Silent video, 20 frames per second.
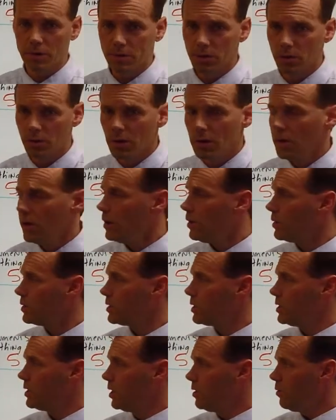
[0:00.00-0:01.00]
So
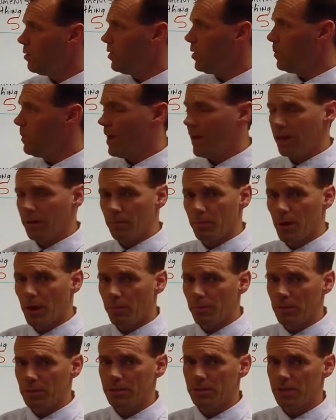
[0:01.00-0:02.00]
to deal with abandoned
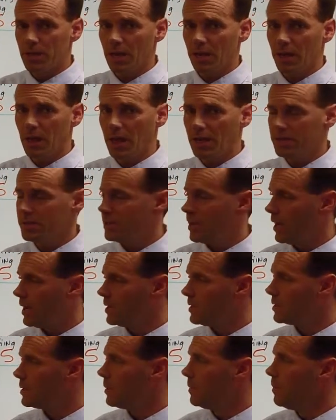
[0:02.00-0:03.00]
property, state law
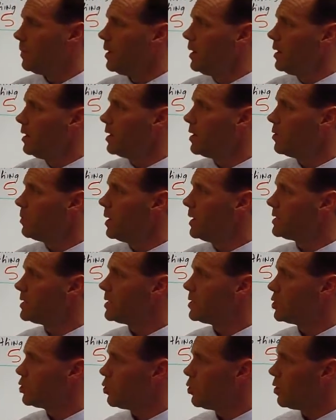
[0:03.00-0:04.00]
says that you
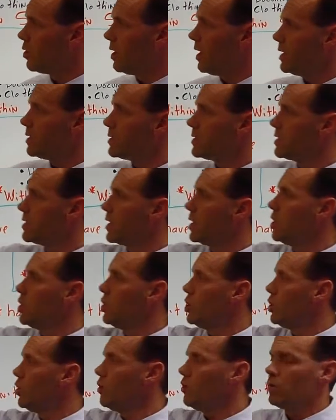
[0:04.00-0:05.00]
must store it
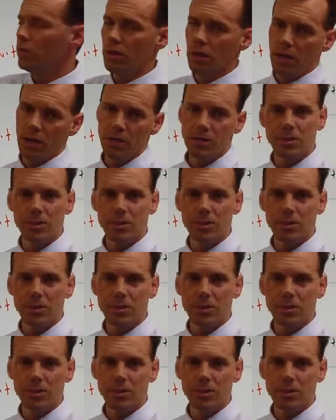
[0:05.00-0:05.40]
securely.